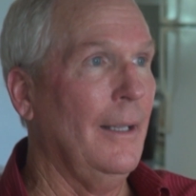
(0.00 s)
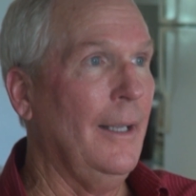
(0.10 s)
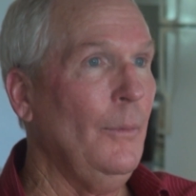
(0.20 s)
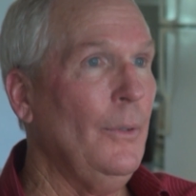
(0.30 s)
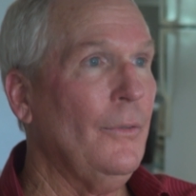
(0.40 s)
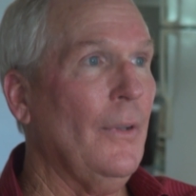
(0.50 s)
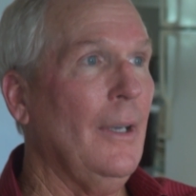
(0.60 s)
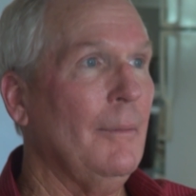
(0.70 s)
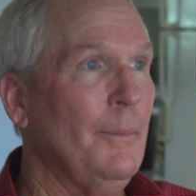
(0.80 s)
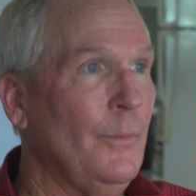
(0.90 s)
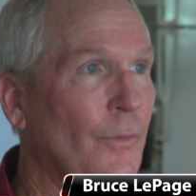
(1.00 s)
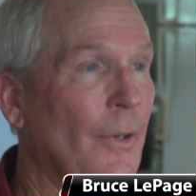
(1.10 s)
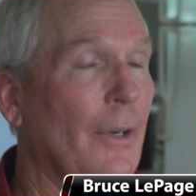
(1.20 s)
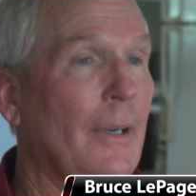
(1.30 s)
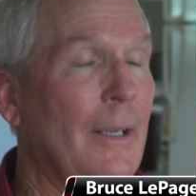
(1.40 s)
It was a
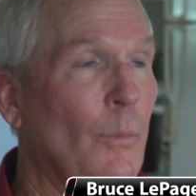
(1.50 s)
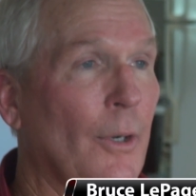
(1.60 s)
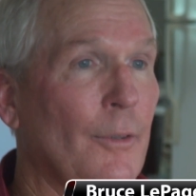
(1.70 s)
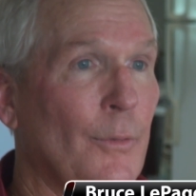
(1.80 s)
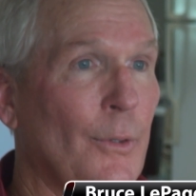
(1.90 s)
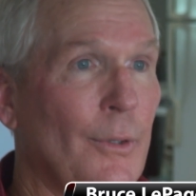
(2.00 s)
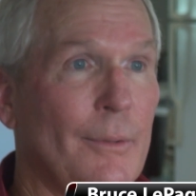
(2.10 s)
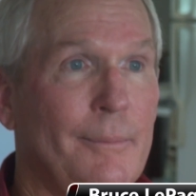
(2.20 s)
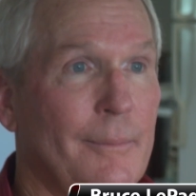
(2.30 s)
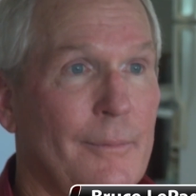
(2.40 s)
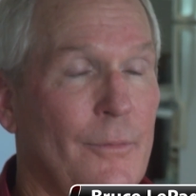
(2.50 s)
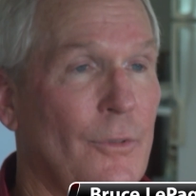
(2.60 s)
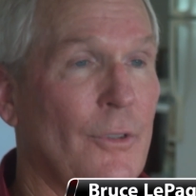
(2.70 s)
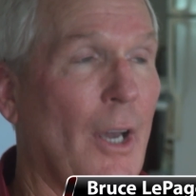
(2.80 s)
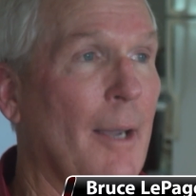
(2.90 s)
very wonderful
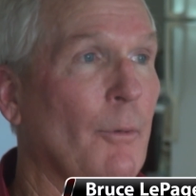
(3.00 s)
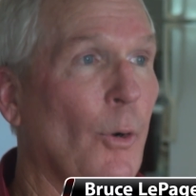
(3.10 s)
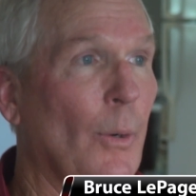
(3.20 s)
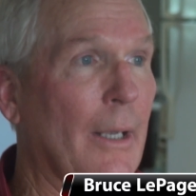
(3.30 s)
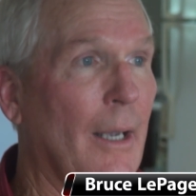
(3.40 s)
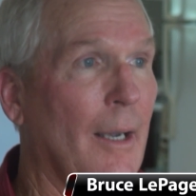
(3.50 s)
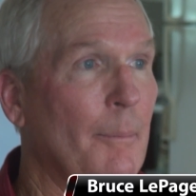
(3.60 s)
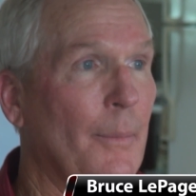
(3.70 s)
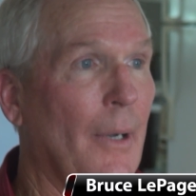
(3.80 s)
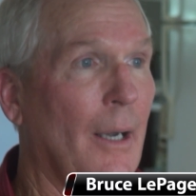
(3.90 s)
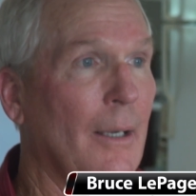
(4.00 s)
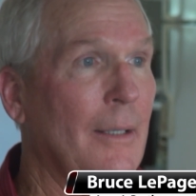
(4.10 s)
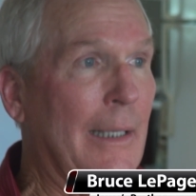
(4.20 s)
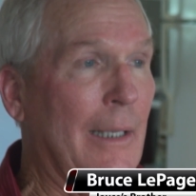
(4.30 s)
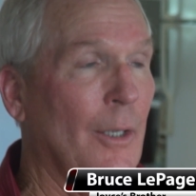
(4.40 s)
time growing up. Uh,
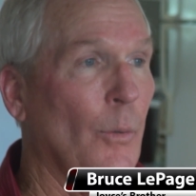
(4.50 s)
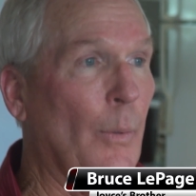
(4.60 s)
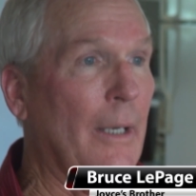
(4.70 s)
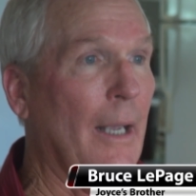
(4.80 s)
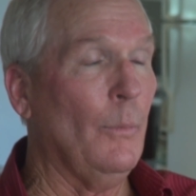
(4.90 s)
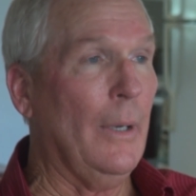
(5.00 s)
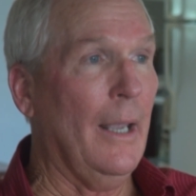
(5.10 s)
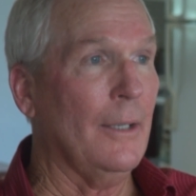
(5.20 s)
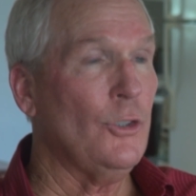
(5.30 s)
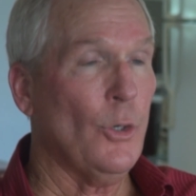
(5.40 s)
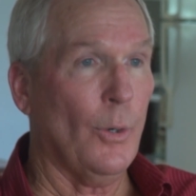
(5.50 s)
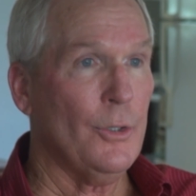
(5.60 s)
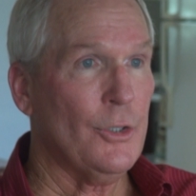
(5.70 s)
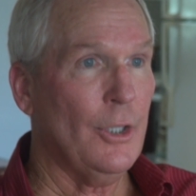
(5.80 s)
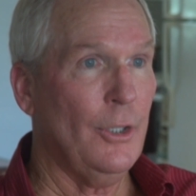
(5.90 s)
we, we had
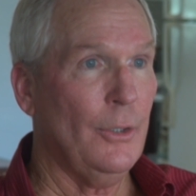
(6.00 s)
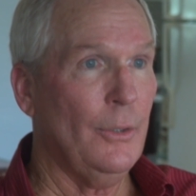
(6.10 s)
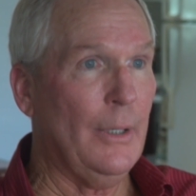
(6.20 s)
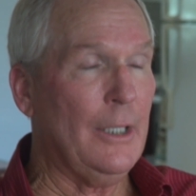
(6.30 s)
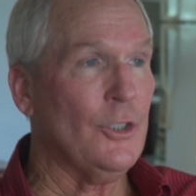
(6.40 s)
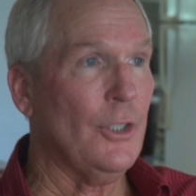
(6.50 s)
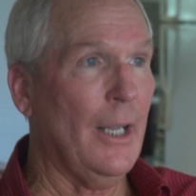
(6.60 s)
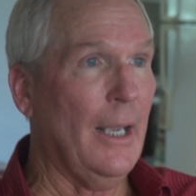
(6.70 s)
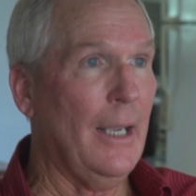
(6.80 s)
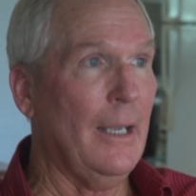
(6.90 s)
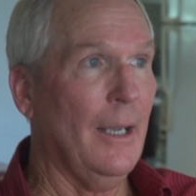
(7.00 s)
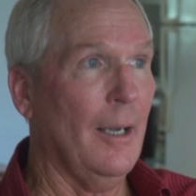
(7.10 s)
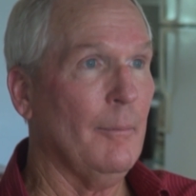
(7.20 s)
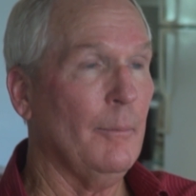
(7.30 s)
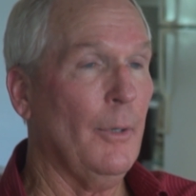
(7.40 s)
chores to do each day
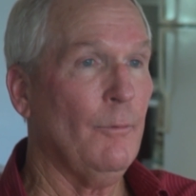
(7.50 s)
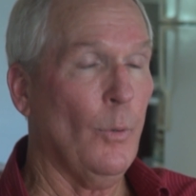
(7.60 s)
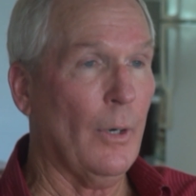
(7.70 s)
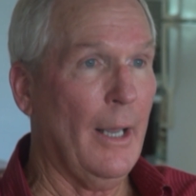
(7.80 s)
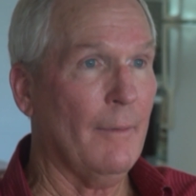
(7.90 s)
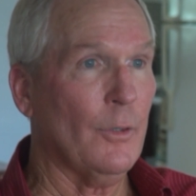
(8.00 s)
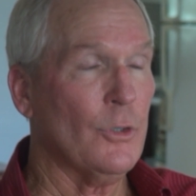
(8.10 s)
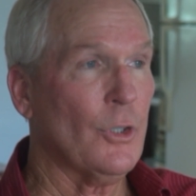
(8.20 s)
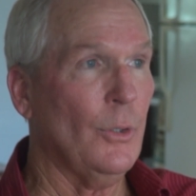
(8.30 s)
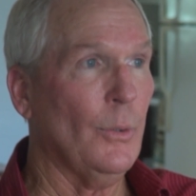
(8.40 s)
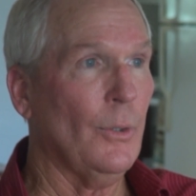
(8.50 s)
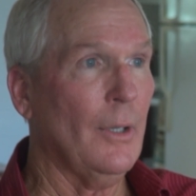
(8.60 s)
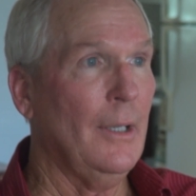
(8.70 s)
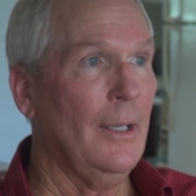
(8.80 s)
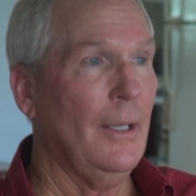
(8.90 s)
um, before and after
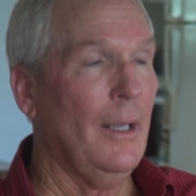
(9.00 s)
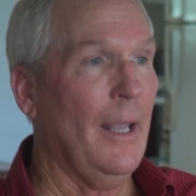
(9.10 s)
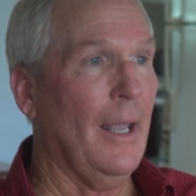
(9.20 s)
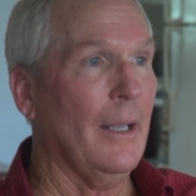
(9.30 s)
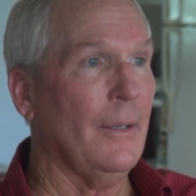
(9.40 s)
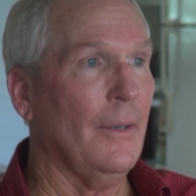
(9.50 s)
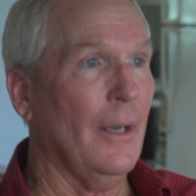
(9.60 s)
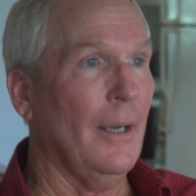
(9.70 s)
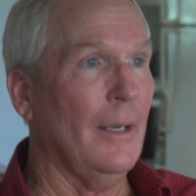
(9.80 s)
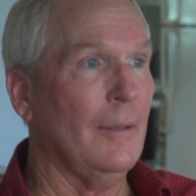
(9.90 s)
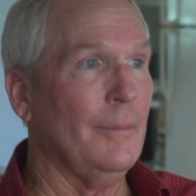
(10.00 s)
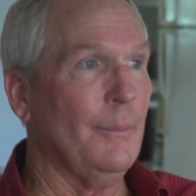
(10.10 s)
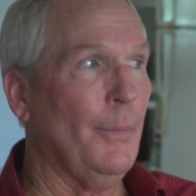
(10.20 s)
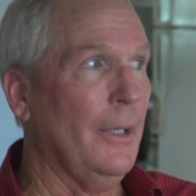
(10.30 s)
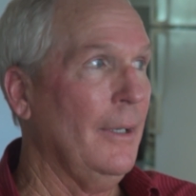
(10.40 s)
school, and uh,
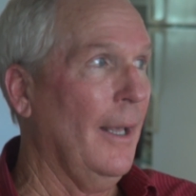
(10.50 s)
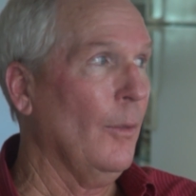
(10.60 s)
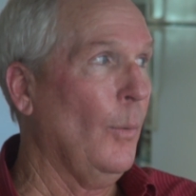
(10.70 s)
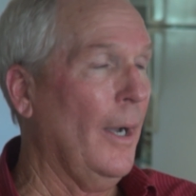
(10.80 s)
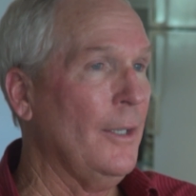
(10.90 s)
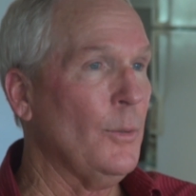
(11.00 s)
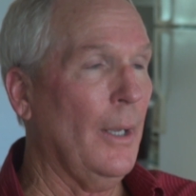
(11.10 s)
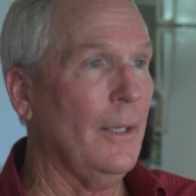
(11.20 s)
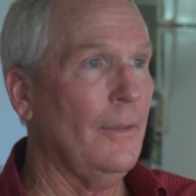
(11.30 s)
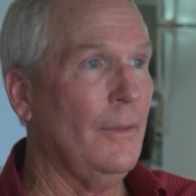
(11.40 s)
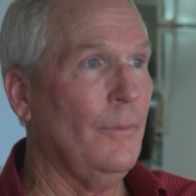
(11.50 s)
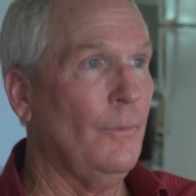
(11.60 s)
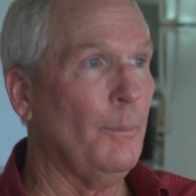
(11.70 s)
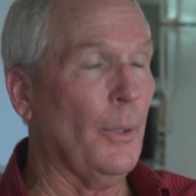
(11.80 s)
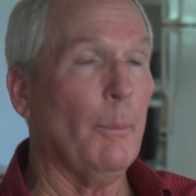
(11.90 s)
but otherwise we had
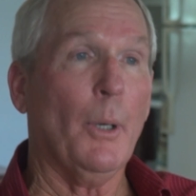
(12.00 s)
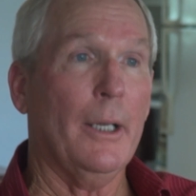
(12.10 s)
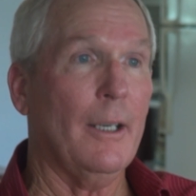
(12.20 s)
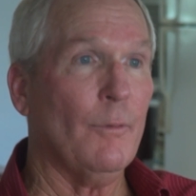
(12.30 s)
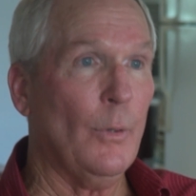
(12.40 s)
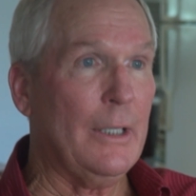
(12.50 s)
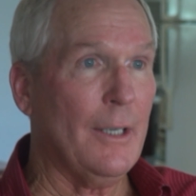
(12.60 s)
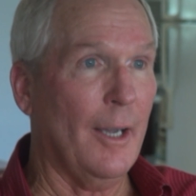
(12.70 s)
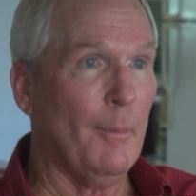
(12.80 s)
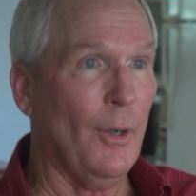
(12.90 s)
plenty of free time